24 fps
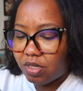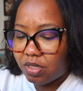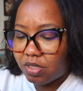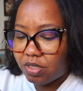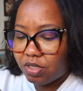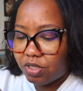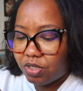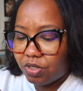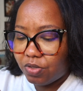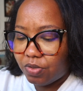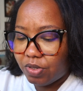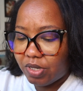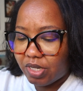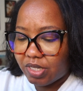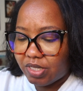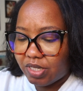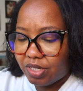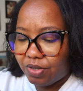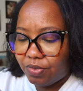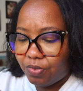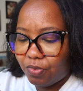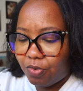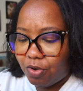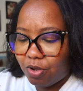soak it
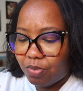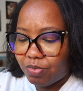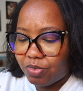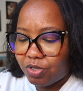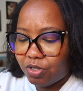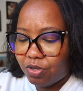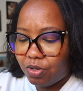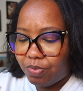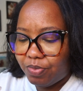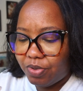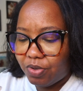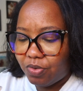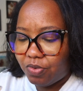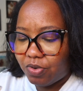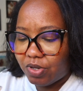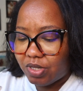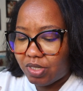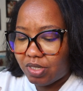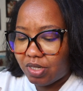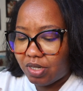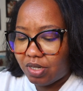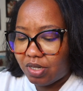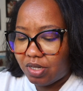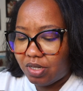in warm soapy
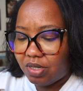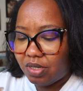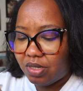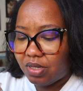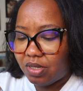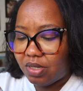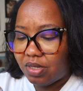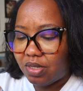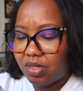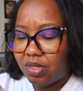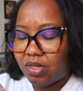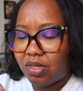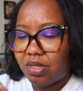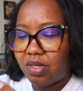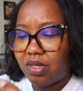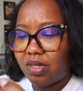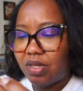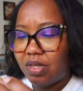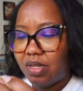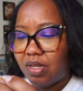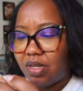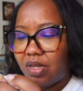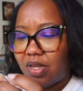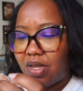water
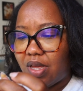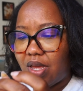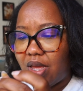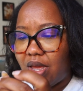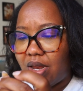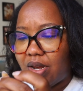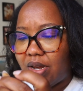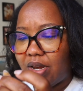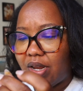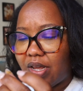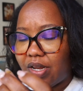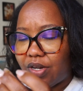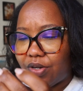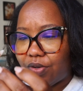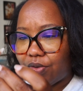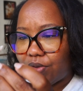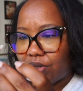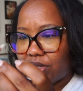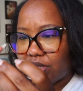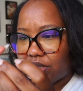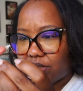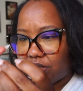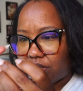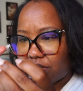and then do
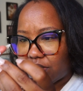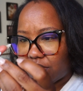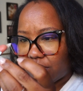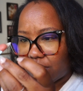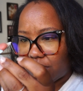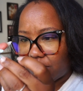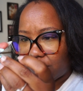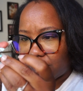this.